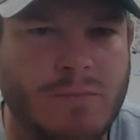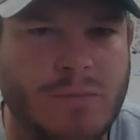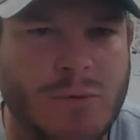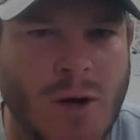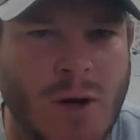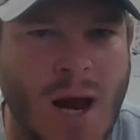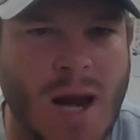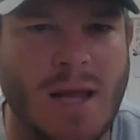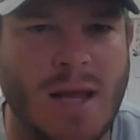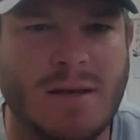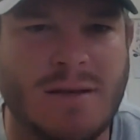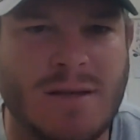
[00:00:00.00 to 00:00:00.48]

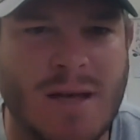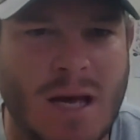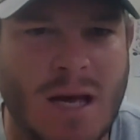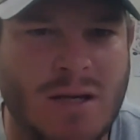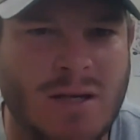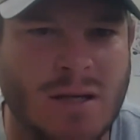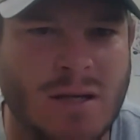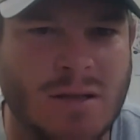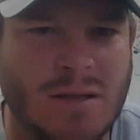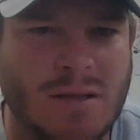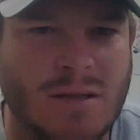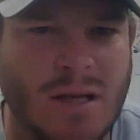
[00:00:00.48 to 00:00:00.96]
training
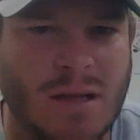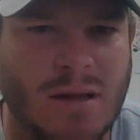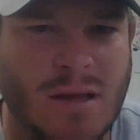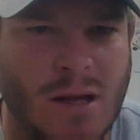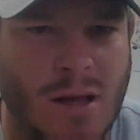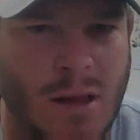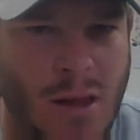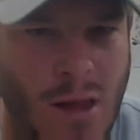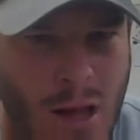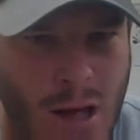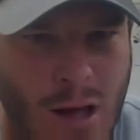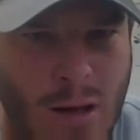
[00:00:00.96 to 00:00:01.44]
sessions at the
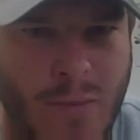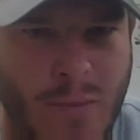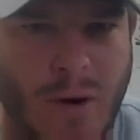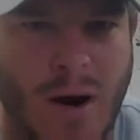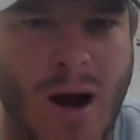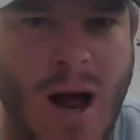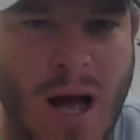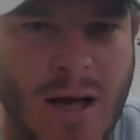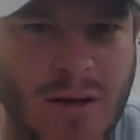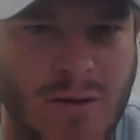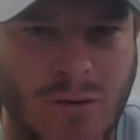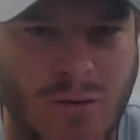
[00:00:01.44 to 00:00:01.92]
club or
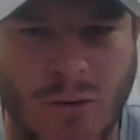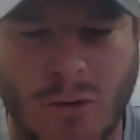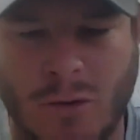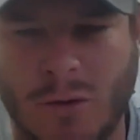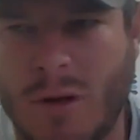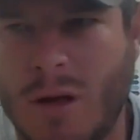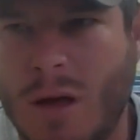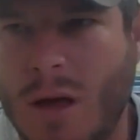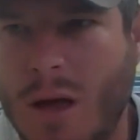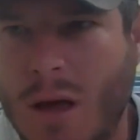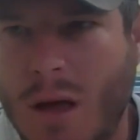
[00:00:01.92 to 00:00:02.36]
high school